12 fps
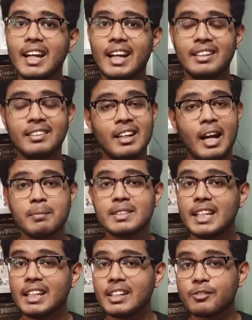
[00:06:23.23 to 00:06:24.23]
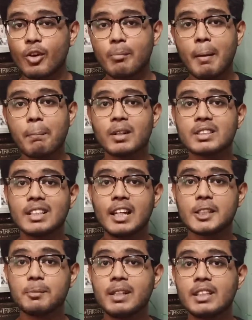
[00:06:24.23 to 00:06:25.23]
And I'm saying it from my personal
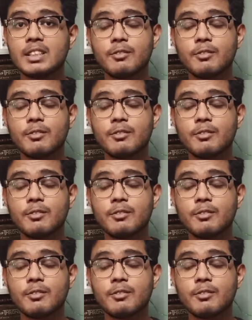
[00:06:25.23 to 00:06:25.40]
experience.